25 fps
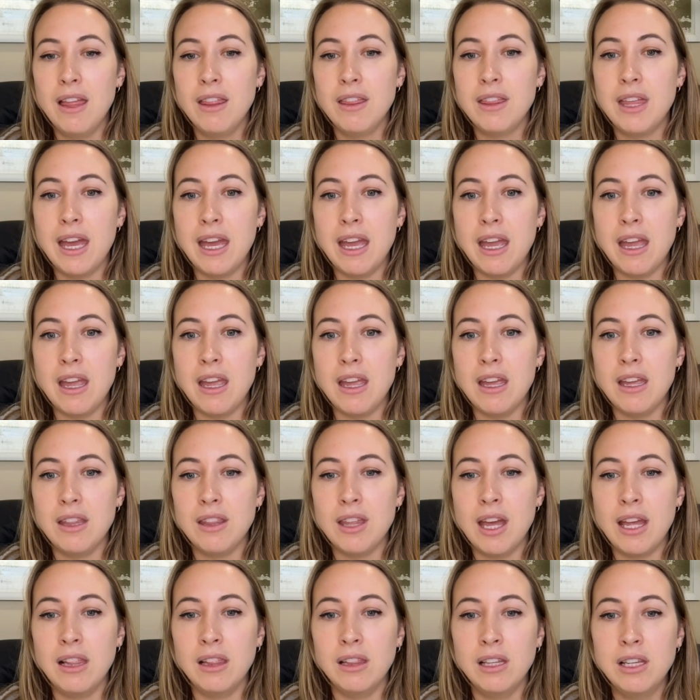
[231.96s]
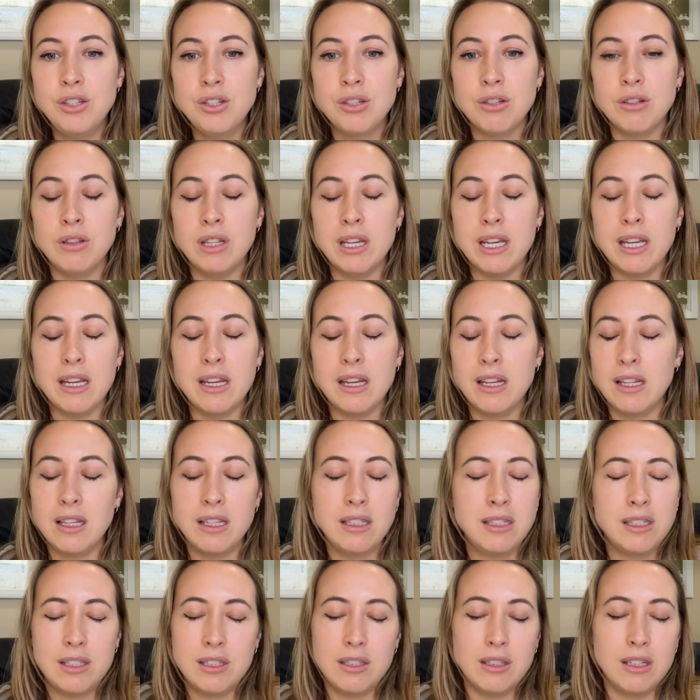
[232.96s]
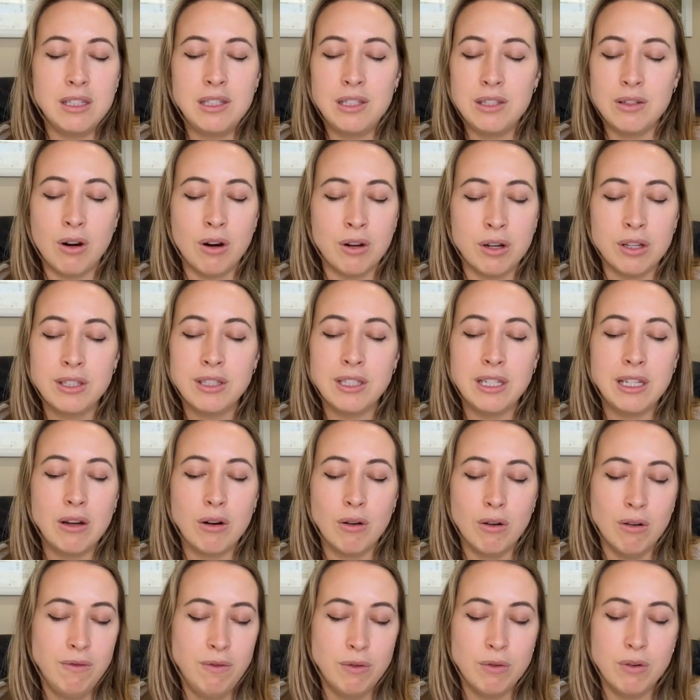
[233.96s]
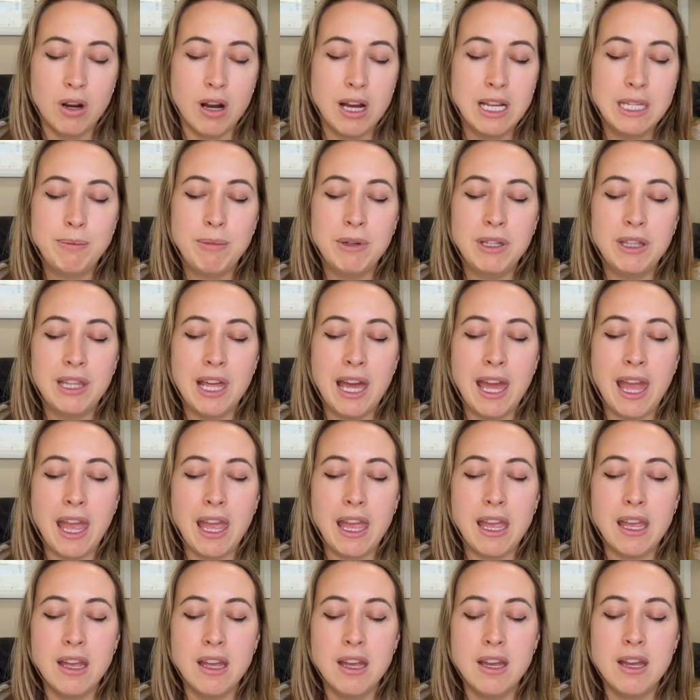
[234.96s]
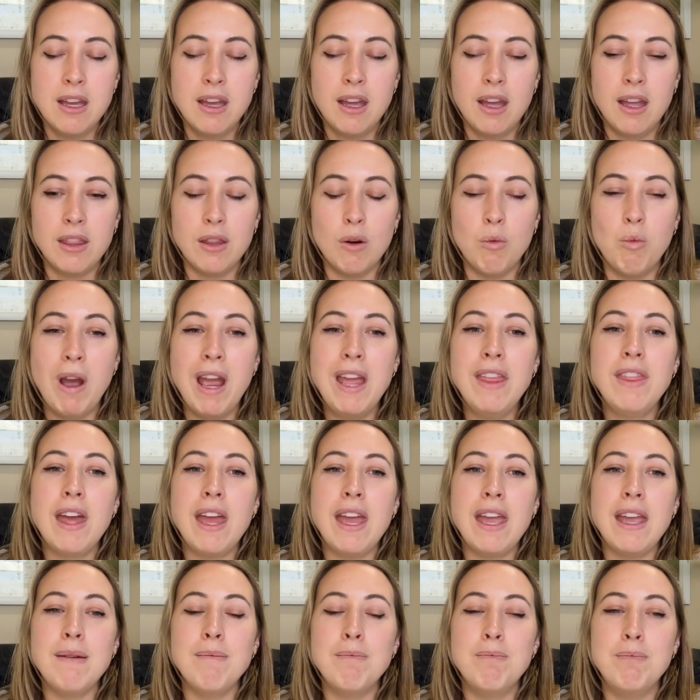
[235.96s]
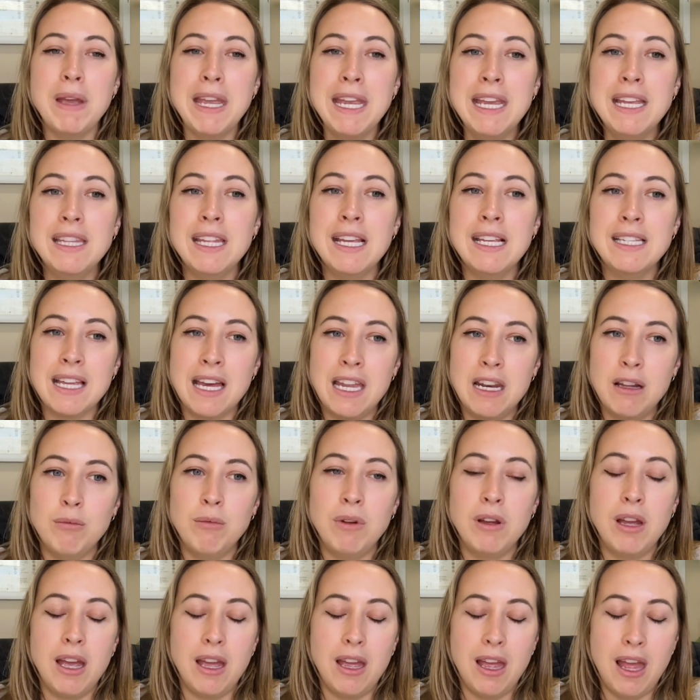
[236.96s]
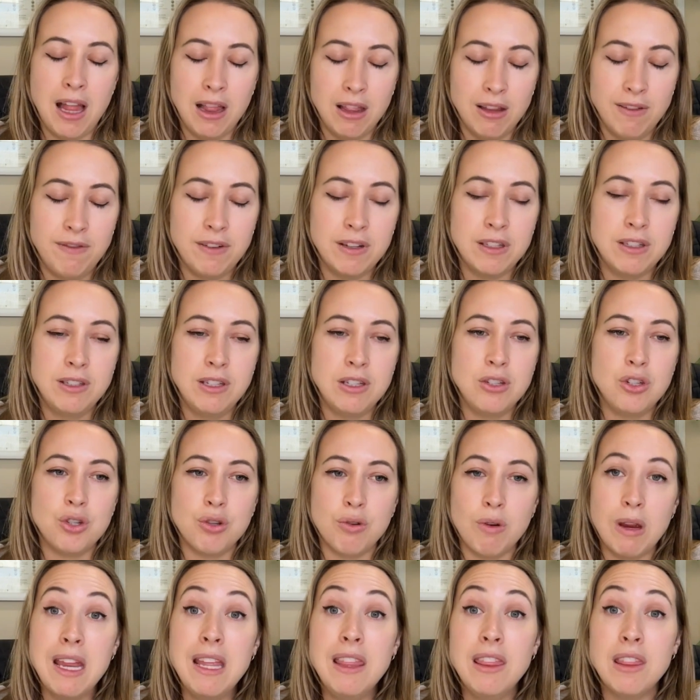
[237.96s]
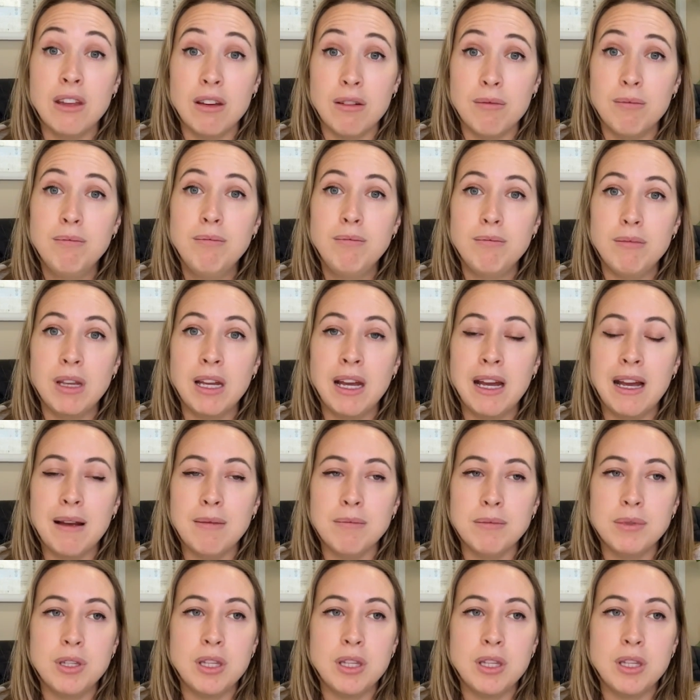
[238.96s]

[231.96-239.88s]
they literally, it's honestly awful, guys, but the way they beat these elephants and treat them, so